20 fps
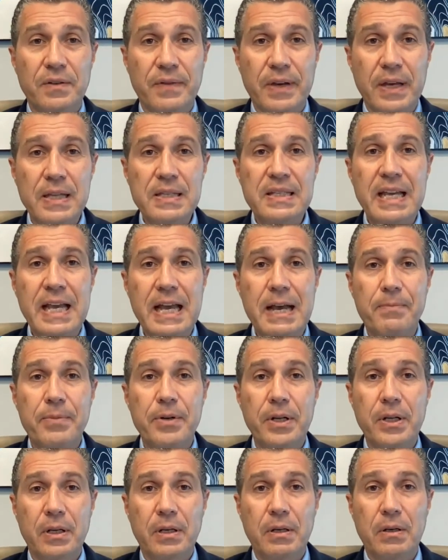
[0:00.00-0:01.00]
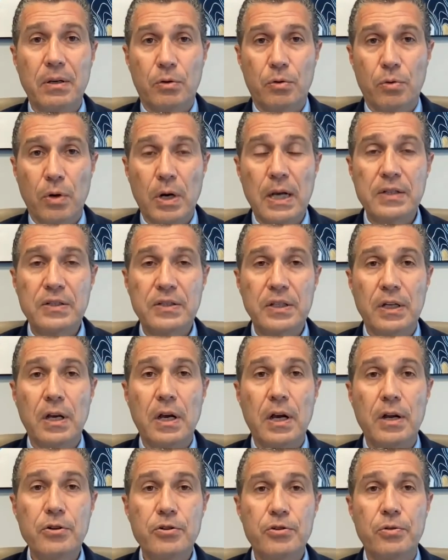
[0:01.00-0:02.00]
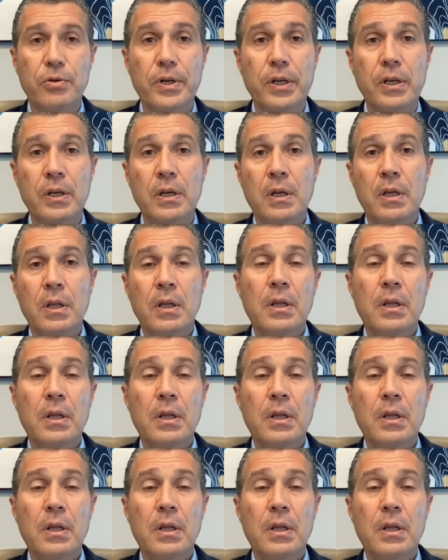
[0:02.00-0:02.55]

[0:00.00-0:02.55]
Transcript: events happening across the country,